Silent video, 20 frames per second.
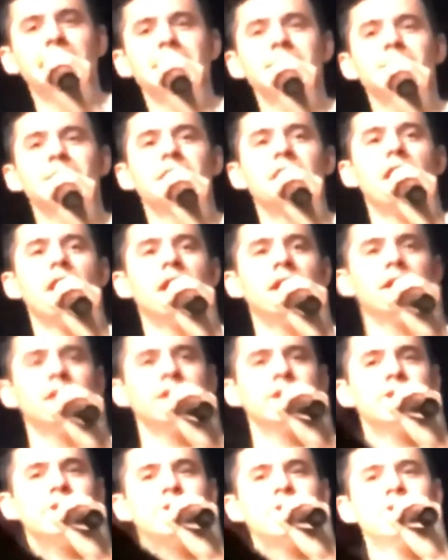would
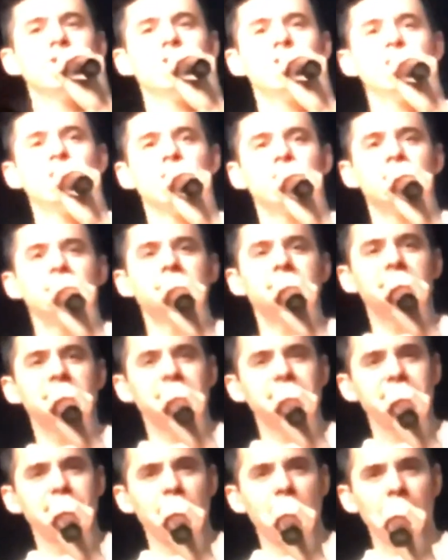call it the still
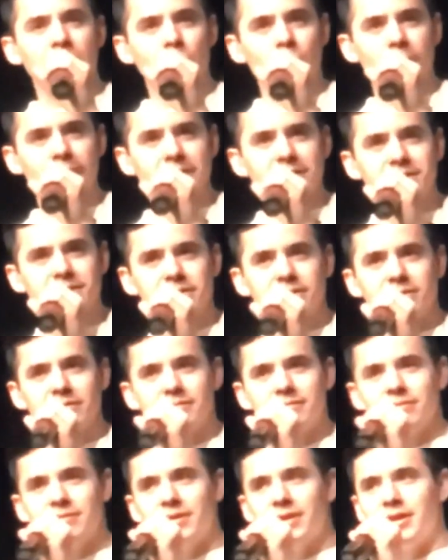small voice.
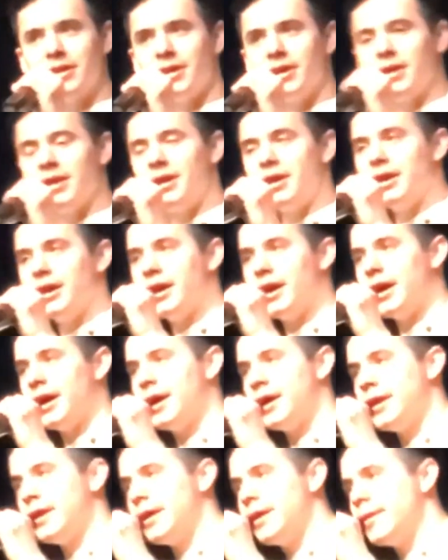
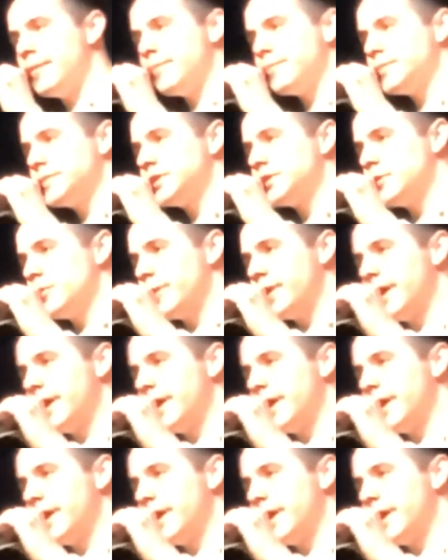And so when I